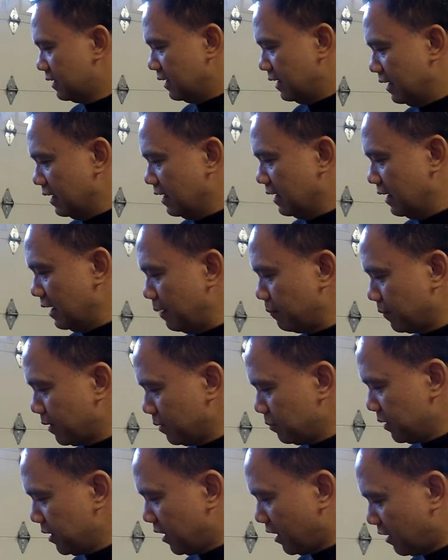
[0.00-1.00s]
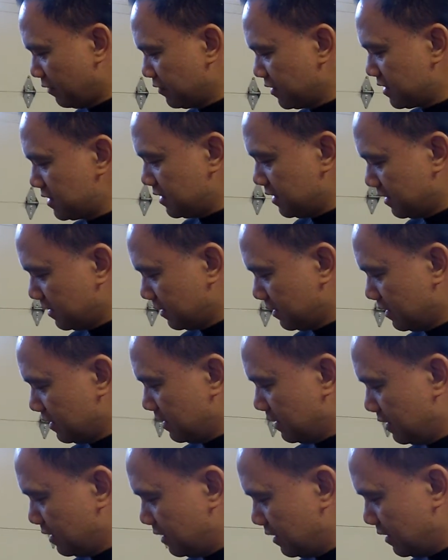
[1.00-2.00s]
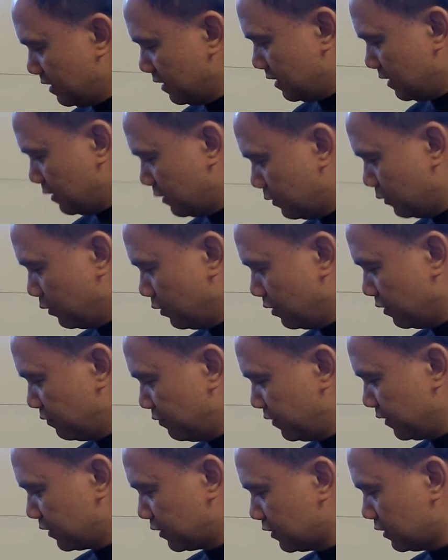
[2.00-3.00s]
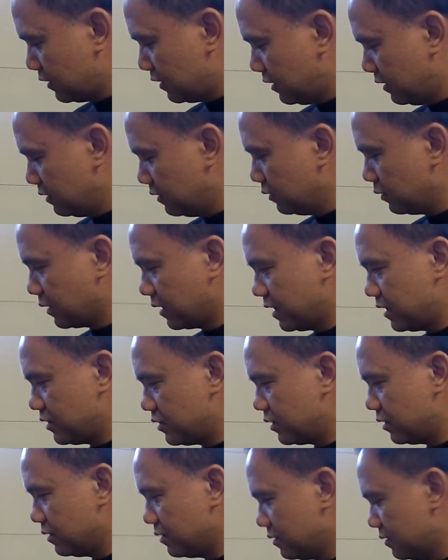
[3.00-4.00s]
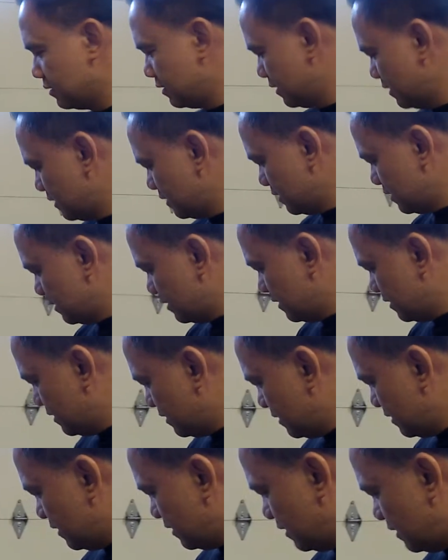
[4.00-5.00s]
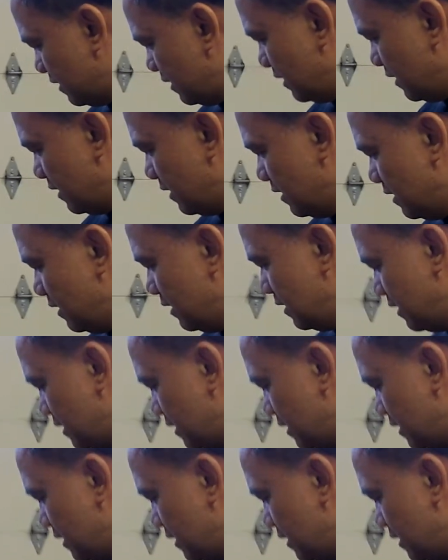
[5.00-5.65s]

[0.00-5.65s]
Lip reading: I'm going to be harvesting the oil filter location, the